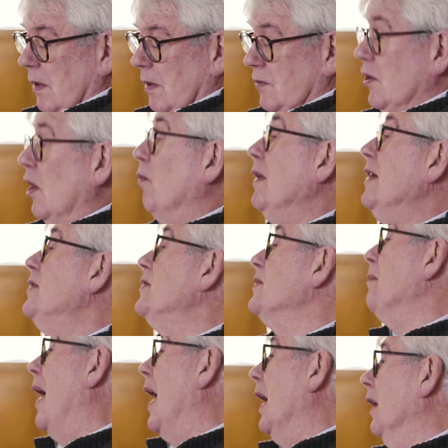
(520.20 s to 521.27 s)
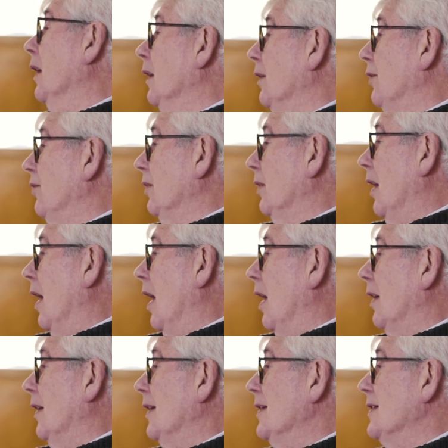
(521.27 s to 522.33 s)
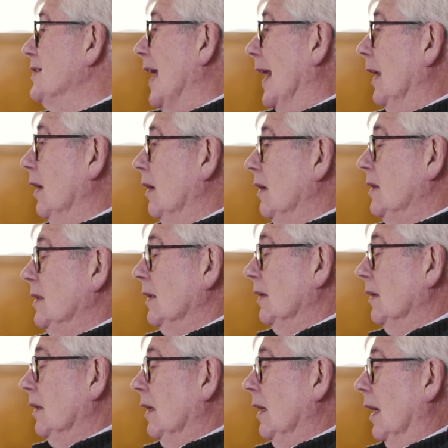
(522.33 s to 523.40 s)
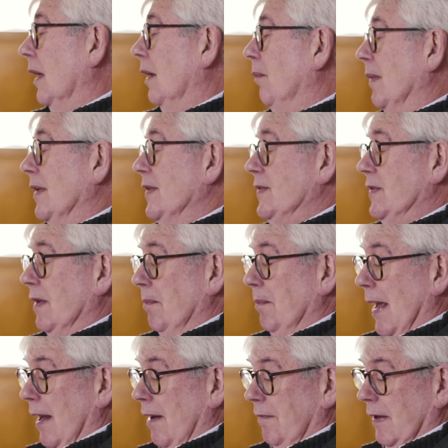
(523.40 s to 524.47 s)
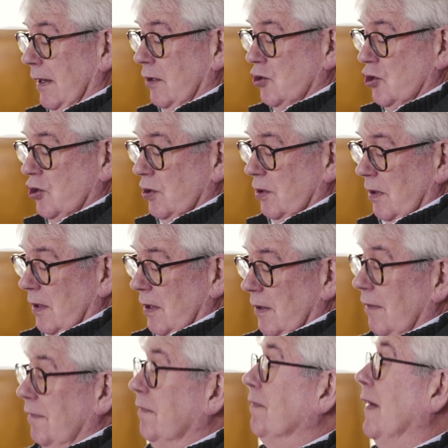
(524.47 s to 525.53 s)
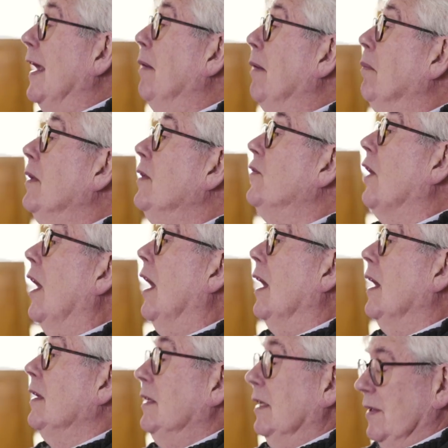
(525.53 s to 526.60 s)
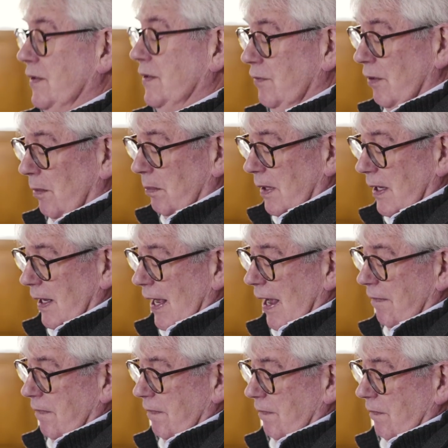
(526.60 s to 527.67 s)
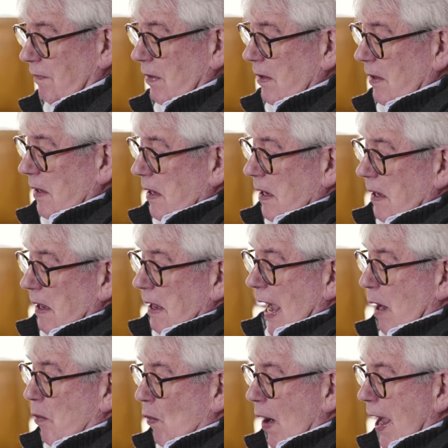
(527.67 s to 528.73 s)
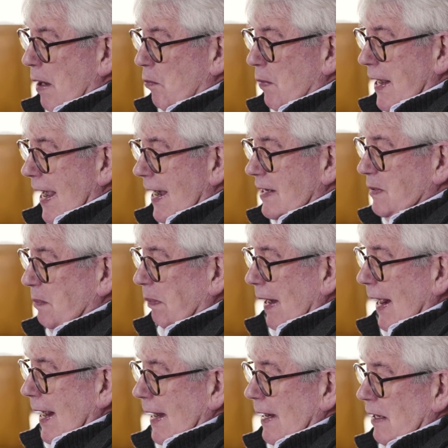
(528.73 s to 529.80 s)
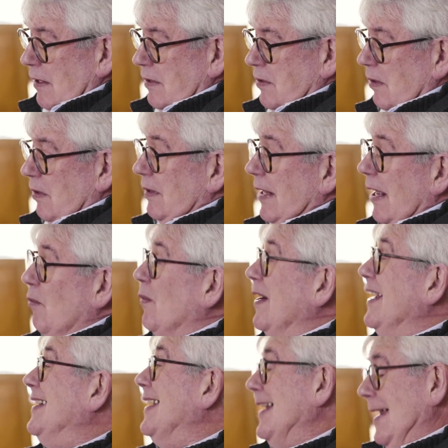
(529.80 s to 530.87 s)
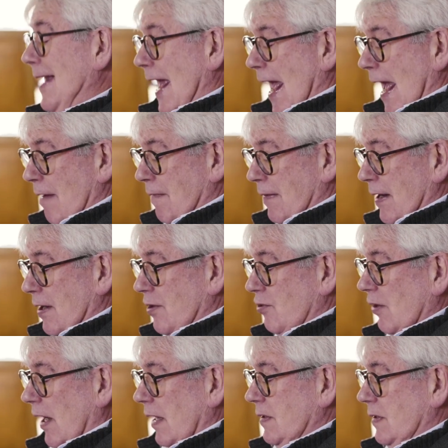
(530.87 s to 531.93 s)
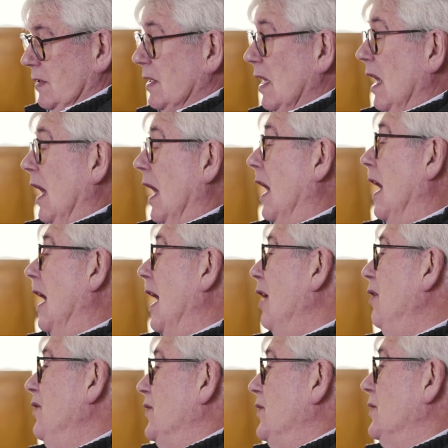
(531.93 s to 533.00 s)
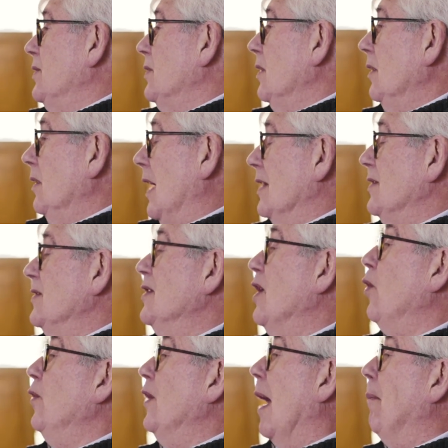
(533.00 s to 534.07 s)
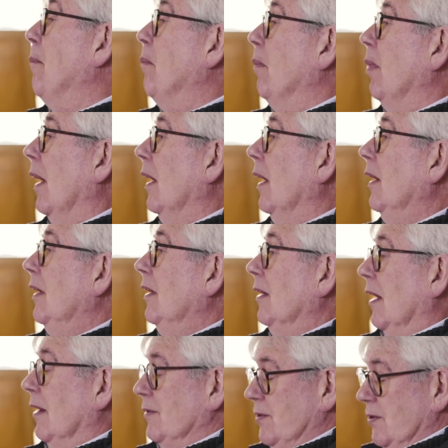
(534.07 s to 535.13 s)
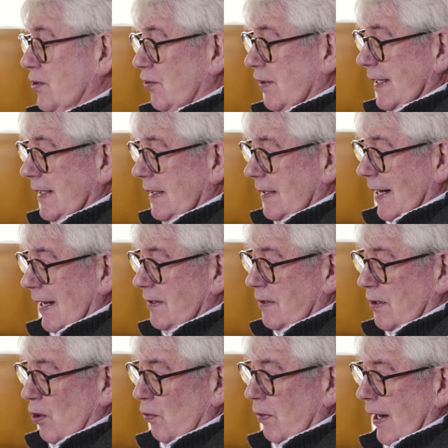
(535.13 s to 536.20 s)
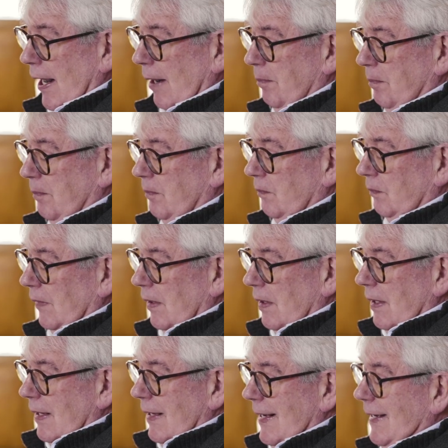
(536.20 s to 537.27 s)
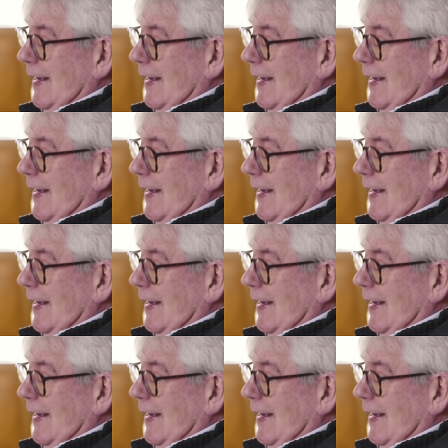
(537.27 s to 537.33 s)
So we smiled our consent at Mr. Malevich, the famous artist from Kiev. And when we explained that we didn't have an address, our house has no number, our street has no name, he